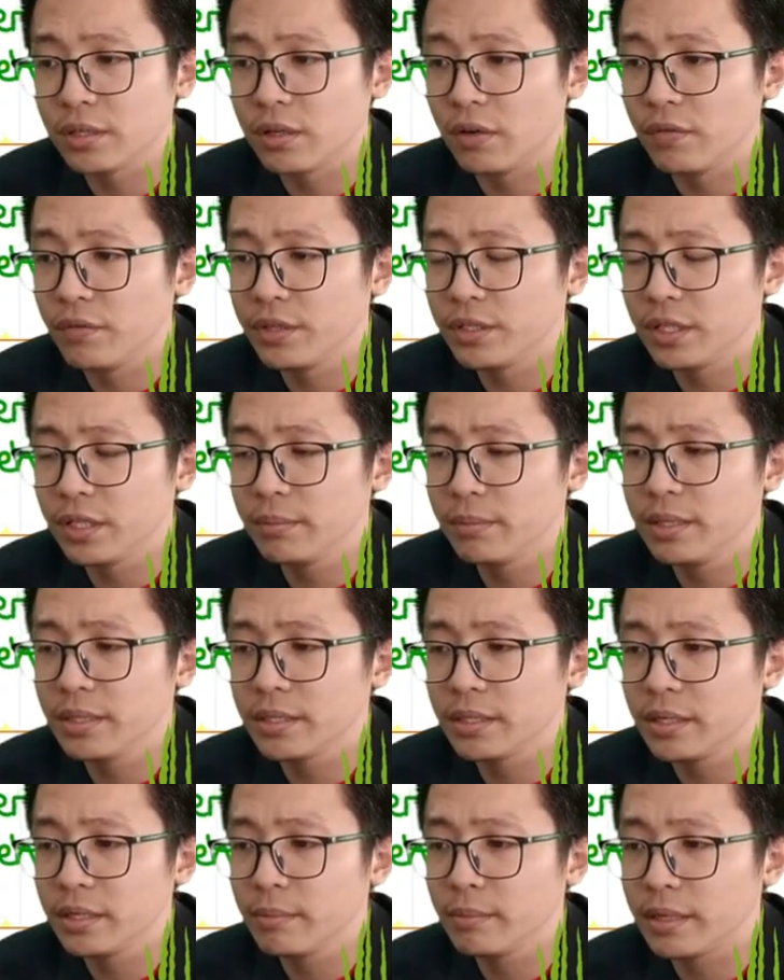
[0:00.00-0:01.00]
Converging means
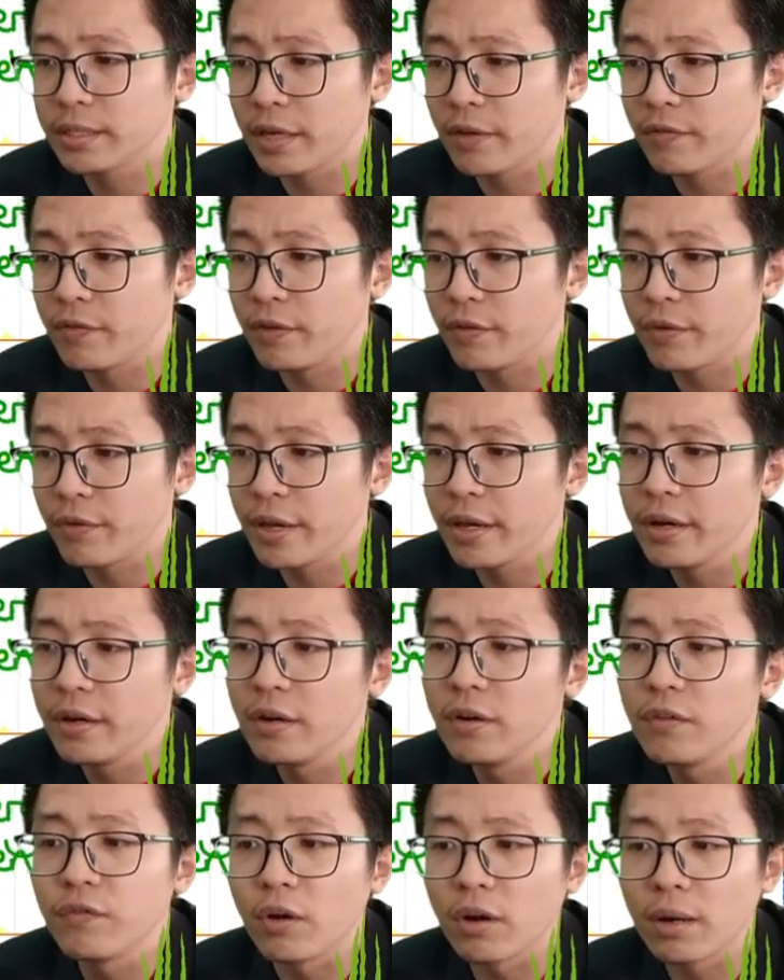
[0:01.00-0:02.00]
it must have a
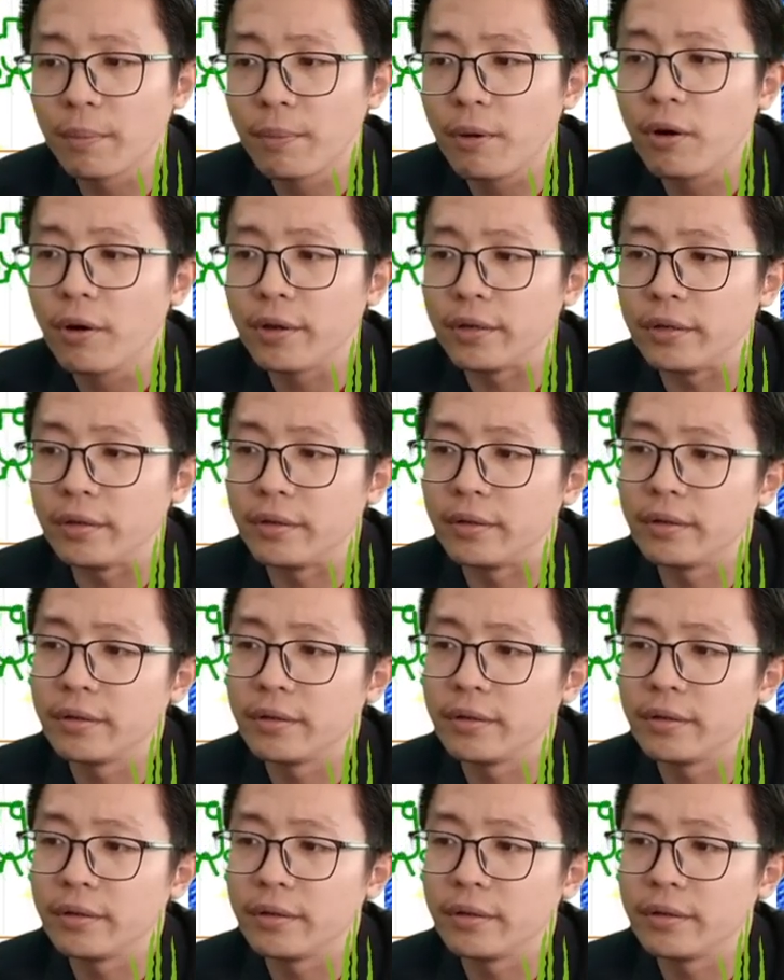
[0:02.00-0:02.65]
real focal point.